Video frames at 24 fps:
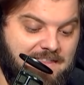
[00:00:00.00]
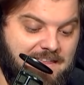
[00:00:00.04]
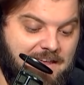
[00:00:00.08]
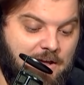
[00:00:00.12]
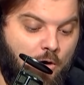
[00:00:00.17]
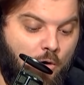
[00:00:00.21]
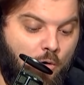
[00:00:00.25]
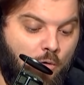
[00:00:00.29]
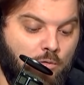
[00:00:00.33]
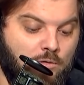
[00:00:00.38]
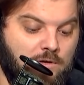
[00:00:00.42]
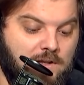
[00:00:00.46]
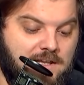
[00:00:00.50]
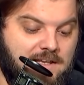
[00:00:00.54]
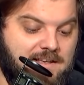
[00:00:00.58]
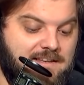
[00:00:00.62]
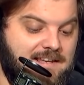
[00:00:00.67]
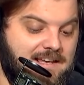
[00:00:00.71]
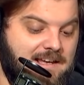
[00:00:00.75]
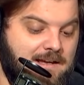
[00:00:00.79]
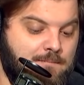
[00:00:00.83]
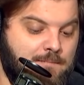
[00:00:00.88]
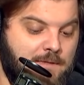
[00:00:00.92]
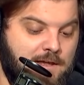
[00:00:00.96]
The only
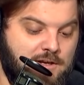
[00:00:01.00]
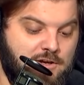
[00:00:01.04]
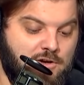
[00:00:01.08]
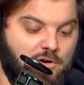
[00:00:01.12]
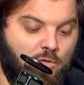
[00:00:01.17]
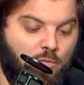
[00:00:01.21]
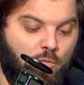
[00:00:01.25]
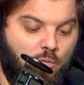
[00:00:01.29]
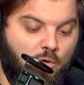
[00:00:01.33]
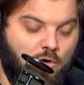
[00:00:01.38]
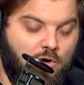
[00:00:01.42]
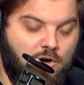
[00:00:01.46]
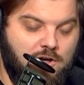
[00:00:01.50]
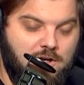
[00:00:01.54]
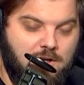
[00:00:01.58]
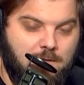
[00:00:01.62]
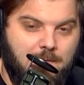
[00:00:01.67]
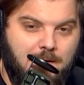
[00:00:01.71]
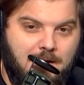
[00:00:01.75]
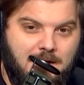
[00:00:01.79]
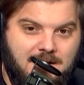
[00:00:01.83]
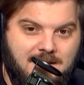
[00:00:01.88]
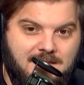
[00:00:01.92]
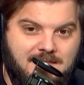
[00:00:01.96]
team that you're worried
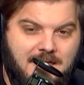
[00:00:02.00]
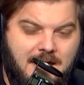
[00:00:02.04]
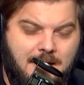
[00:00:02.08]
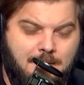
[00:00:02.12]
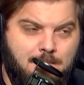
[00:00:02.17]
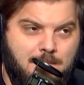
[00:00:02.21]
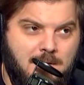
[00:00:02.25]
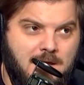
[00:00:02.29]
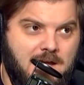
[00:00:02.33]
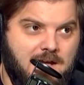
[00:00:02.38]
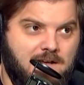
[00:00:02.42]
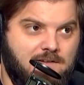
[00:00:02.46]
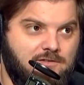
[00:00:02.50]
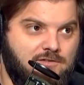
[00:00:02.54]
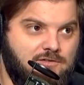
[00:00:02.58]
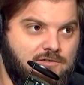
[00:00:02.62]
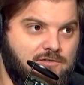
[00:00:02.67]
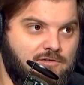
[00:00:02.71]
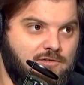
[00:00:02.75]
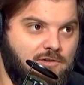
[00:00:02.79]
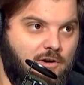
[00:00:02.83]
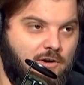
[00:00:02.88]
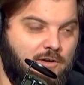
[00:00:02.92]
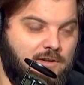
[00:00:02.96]
about in that
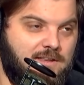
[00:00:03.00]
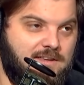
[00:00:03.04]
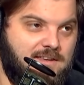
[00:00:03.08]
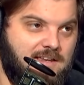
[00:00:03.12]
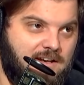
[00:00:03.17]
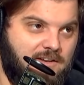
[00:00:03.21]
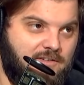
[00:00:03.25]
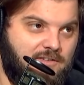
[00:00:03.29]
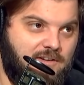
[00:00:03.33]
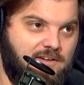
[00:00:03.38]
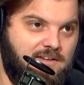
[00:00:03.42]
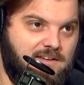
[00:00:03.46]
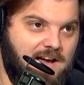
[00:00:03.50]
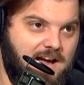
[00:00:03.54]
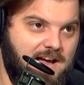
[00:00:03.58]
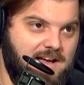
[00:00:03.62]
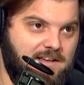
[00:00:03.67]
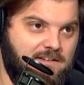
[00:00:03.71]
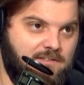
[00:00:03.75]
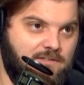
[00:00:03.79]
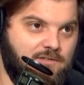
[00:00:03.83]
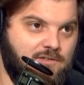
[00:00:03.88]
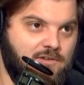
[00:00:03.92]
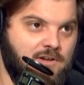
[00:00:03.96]
mix are the Tennessee
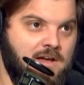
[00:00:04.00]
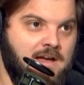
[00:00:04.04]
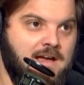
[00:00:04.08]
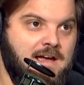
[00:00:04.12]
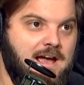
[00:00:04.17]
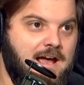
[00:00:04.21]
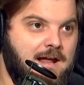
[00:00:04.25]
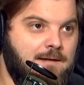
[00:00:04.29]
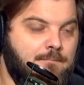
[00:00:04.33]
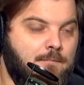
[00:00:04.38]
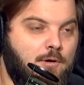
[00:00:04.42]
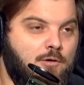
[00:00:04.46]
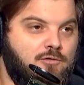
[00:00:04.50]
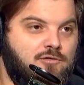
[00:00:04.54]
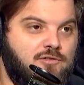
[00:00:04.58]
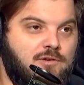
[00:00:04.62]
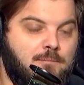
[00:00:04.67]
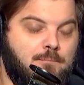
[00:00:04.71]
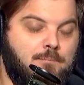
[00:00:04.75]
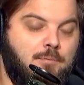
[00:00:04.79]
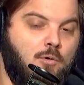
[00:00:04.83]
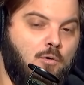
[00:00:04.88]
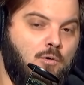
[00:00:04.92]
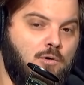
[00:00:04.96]
Titans. And most
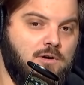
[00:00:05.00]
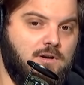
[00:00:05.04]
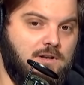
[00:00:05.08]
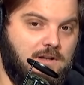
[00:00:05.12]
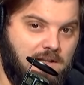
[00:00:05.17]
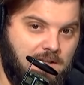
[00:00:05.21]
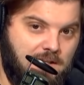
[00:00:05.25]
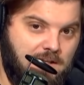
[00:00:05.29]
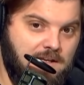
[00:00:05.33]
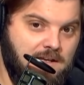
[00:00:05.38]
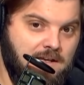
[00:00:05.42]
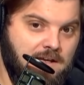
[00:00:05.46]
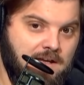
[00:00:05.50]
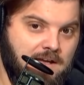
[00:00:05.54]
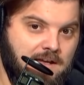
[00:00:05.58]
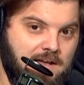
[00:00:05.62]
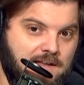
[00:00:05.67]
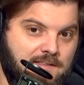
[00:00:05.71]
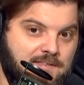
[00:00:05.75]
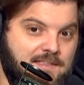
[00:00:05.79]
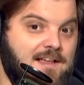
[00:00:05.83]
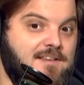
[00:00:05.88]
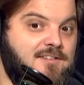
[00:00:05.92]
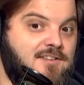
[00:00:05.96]
importantly,
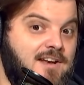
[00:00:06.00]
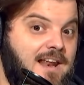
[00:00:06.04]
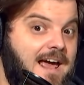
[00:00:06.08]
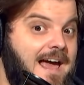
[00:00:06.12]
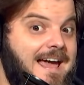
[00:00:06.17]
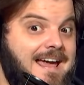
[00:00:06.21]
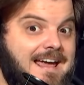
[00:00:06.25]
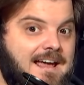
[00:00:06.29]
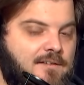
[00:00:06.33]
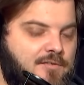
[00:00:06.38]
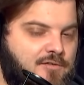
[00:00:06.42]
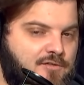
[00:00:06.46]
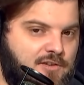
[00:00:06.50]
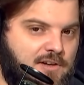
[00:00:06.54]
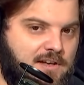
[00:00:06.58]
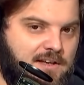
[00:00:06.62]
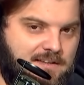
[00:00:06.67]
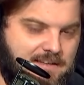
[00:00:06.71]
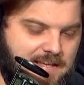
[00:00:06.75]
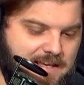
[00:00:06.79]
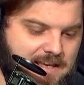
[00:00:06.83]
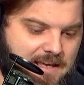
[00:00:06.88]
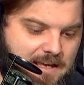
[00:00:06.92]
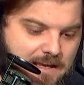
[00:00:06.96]
that's an
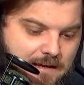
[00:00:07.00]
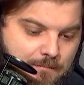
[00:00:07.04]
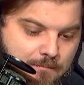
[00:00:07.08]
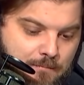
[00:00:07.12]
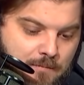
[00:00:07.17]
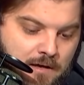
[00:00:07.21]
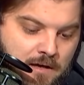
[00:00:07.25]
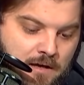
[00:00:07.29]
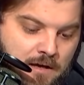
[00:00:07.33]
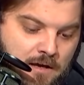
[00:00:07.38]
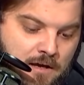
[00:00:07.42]
AFC team.